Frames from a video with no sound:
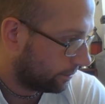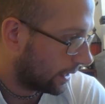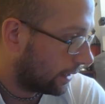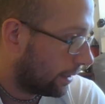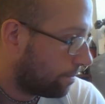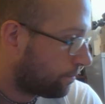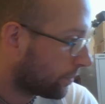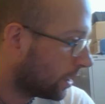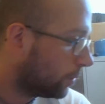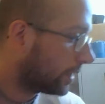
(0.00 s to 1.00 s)

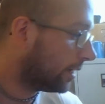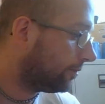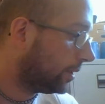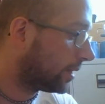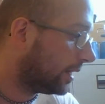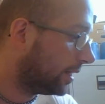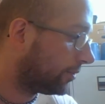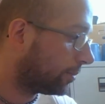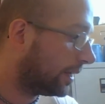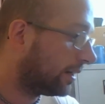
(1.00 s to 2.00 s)
We get a few guys
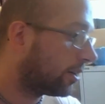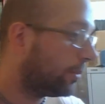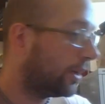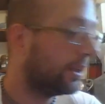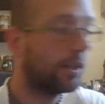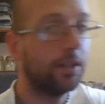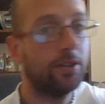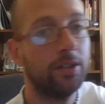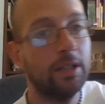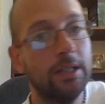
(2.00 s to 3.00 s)
from there.
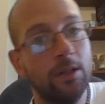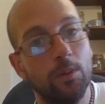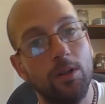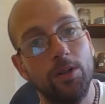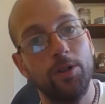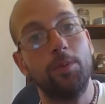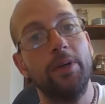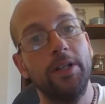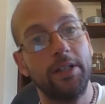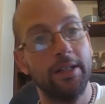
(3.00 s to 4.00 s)
Copernicus, we all know
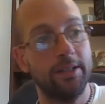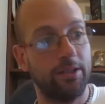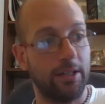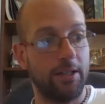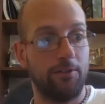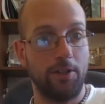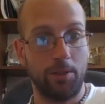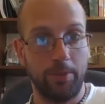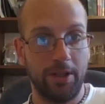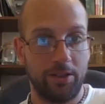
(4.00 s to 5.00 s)
Copernicus as
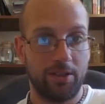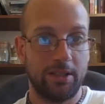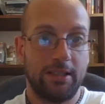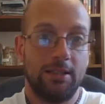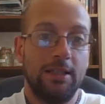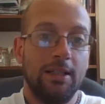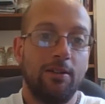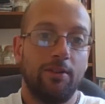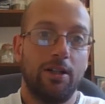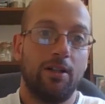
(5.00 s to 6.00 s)
first person to
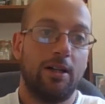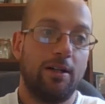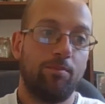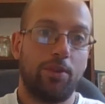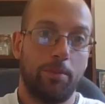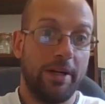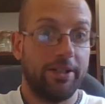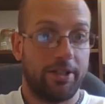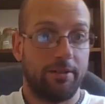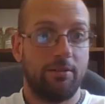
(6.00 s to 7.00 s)
tell, to
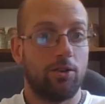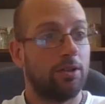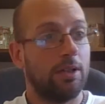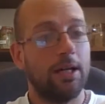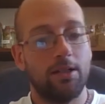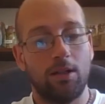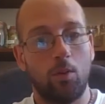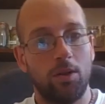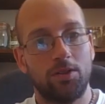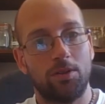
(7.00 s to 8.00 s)
mention, doesn't actually
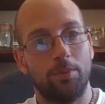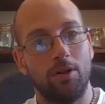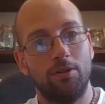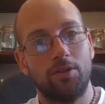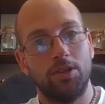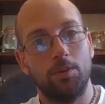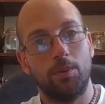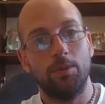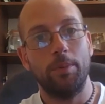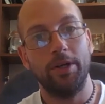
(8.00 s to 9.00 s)
want to prove because he doesn't
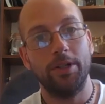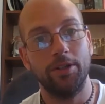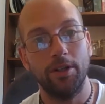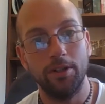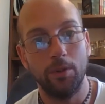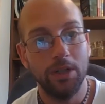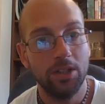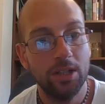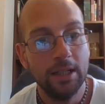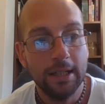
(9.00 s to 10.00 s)
want to be burned as a
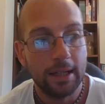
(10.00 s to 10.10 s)
witch.